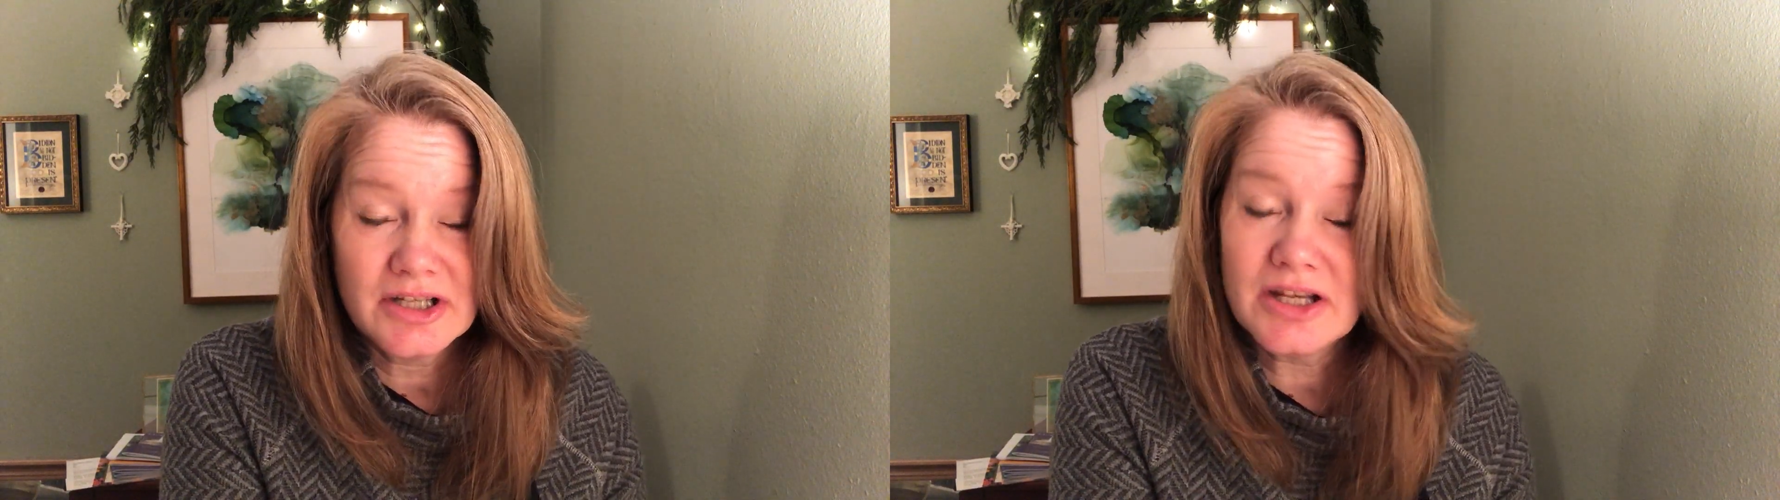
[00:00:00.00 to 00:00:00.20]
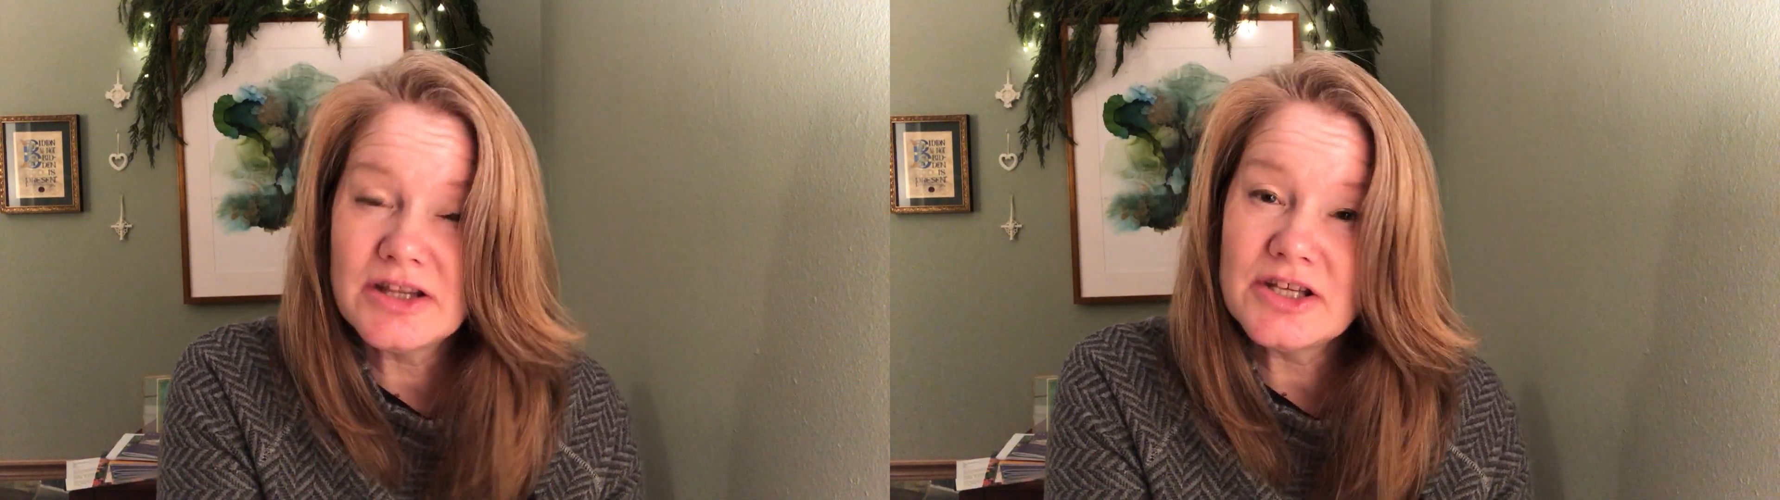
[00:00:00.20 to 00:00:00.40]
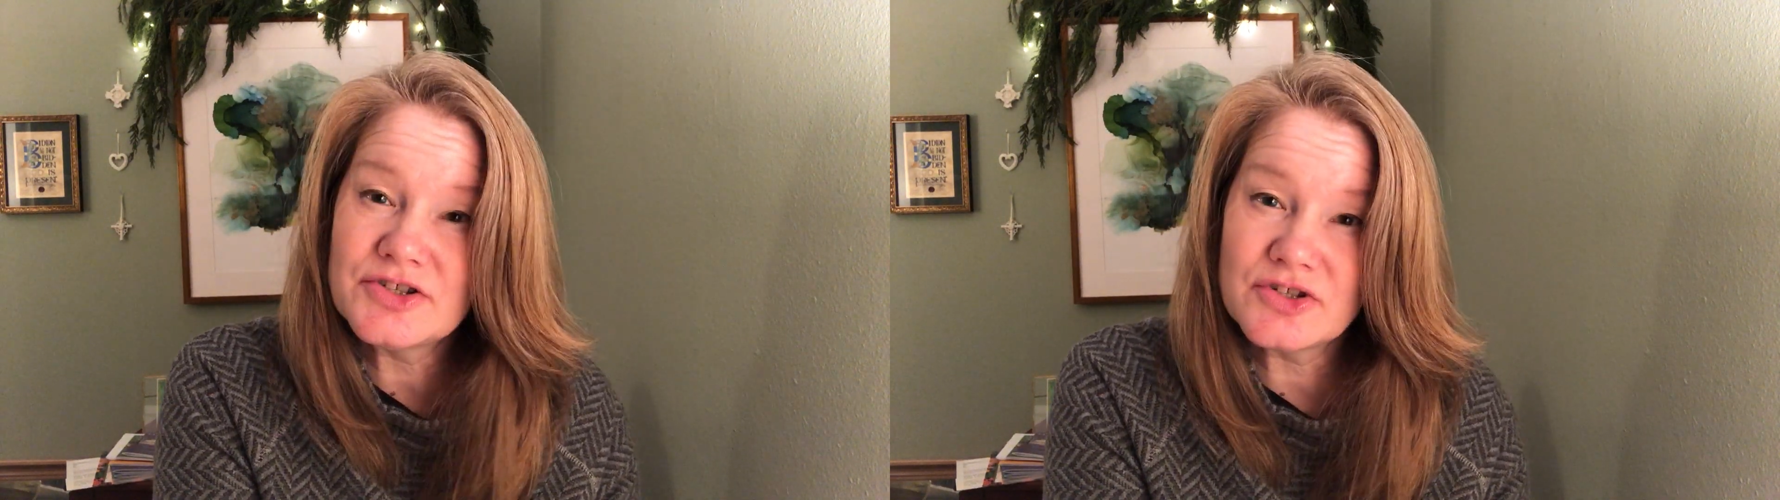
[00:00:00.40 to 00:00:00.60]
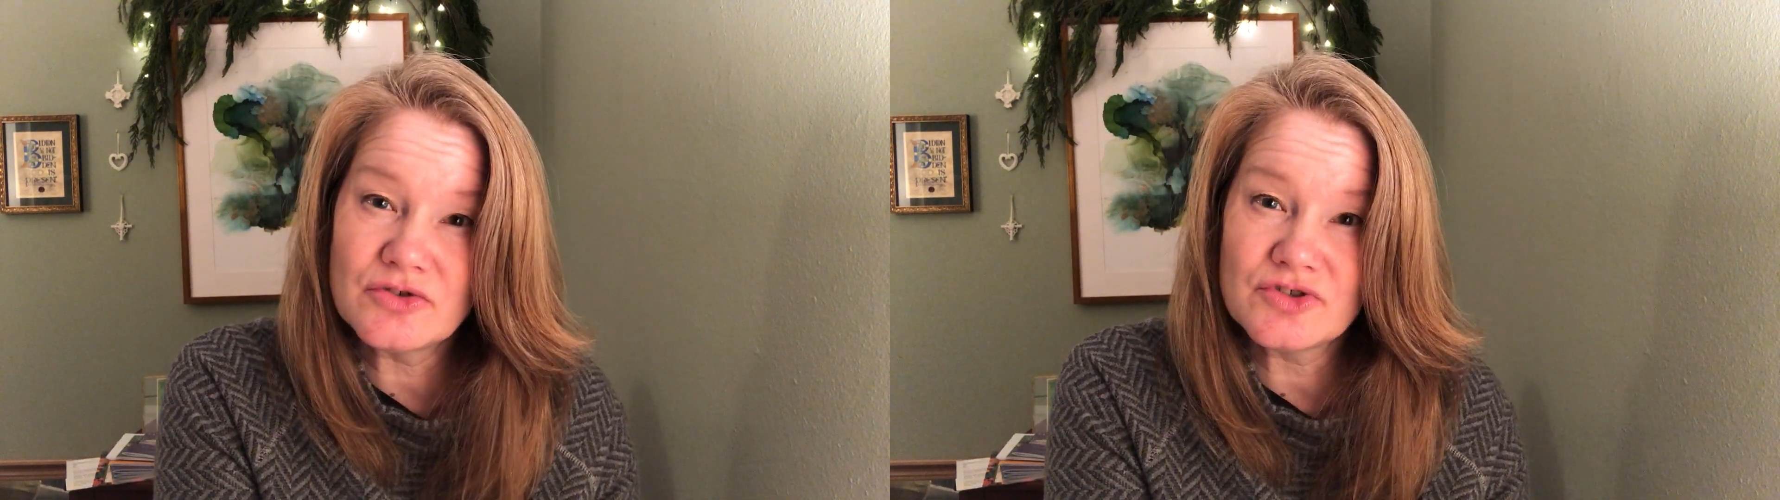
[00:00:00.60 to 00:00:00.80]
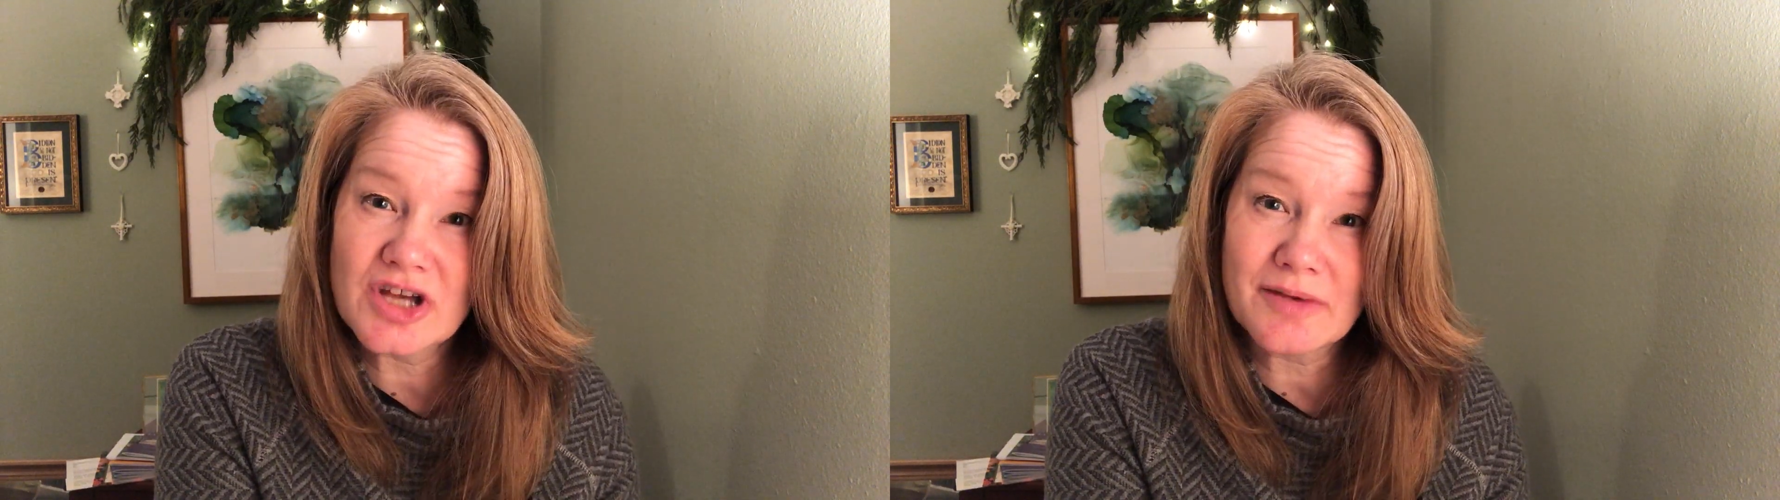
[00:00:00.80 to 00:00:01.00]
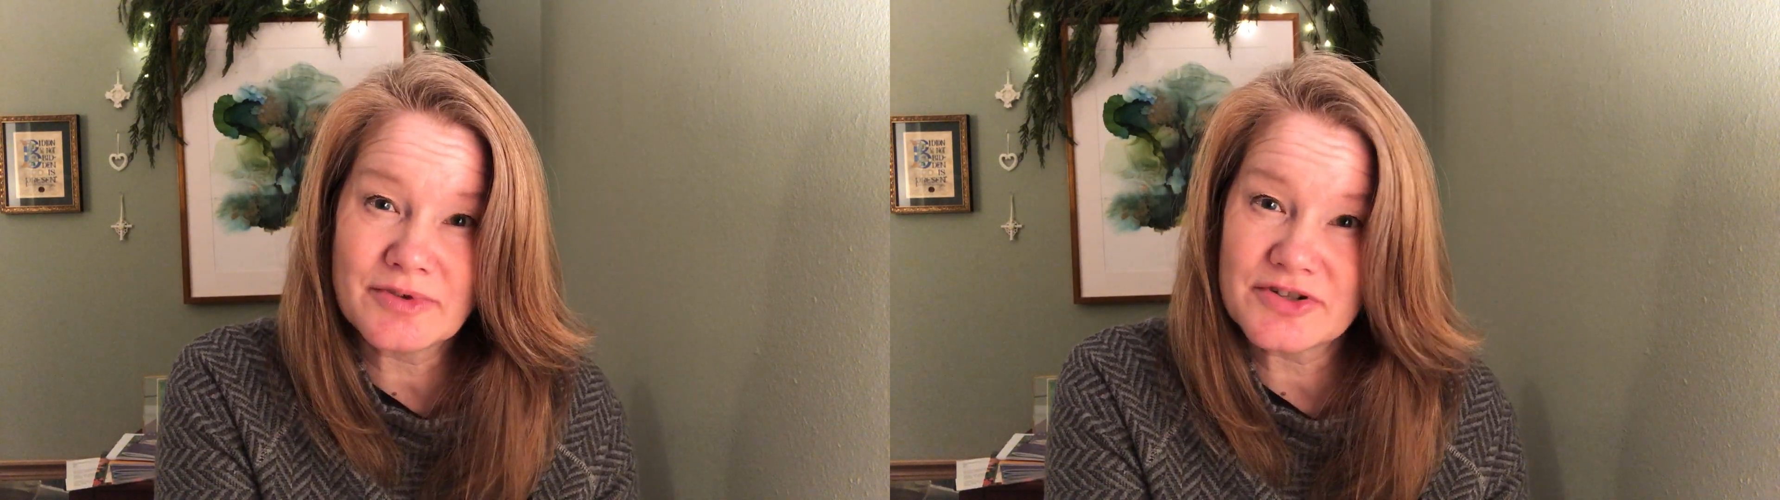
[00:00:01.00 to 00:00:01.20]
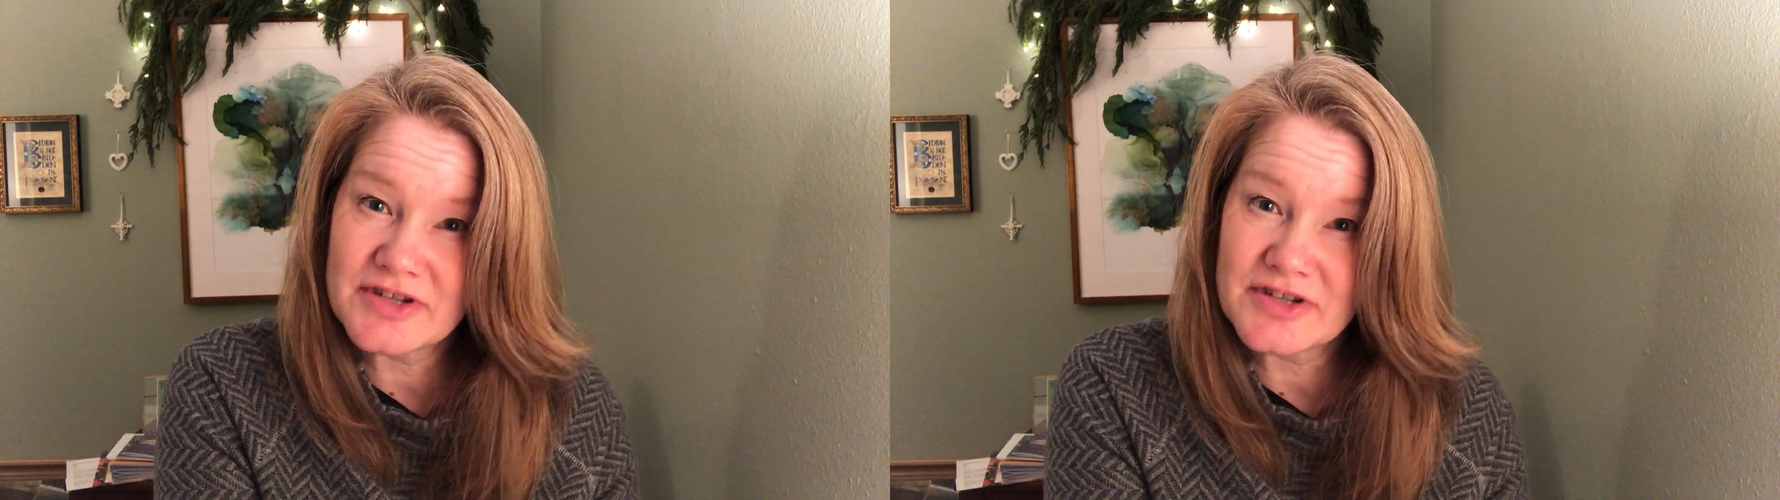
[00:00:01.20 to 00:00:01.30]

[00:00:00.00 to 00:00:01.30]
In these two chapters,